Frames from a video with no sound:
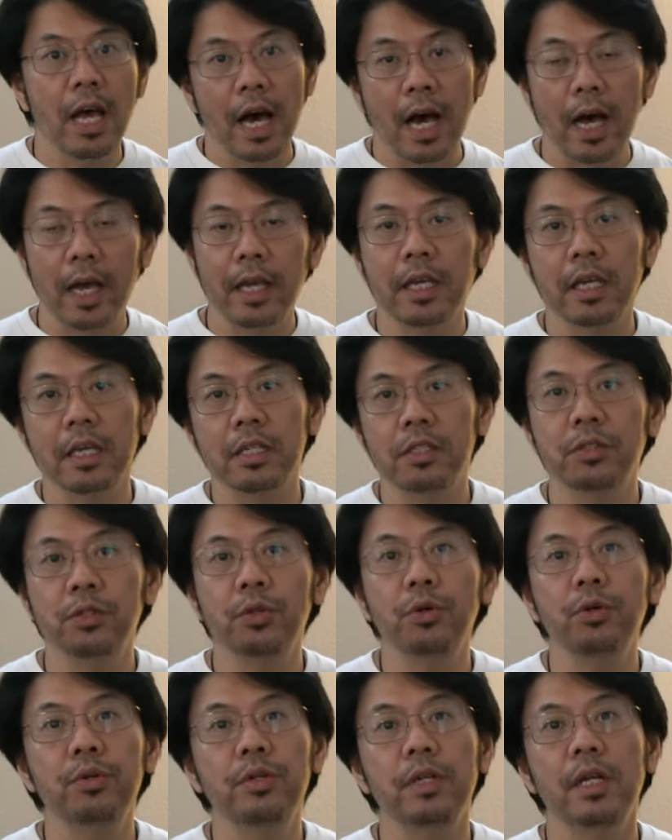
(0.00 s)
I can
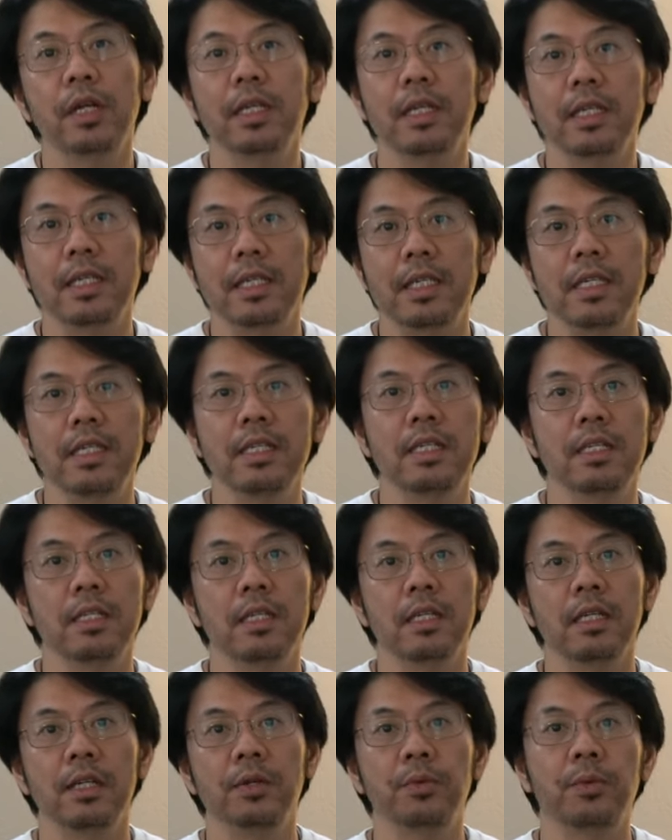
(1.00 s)
totally
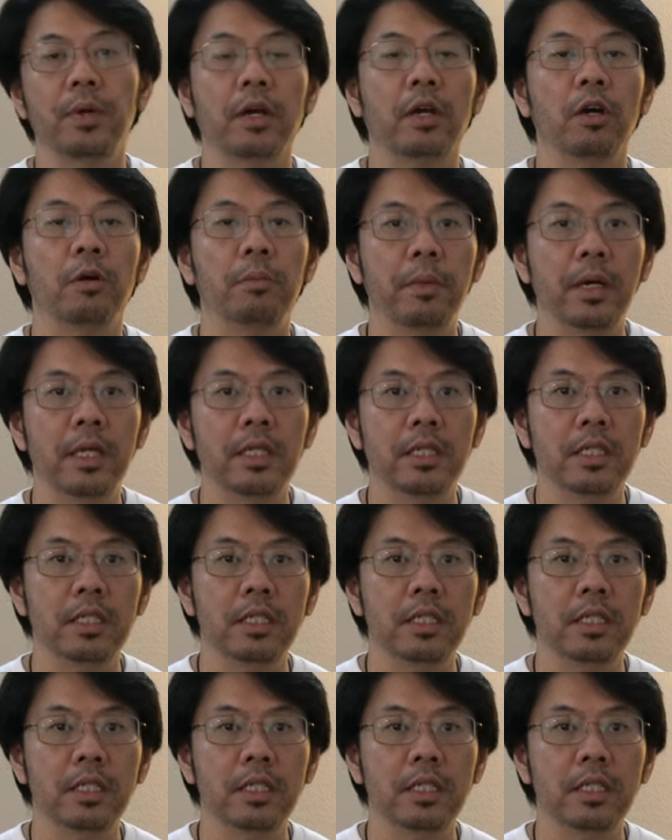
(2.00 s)
easily recommend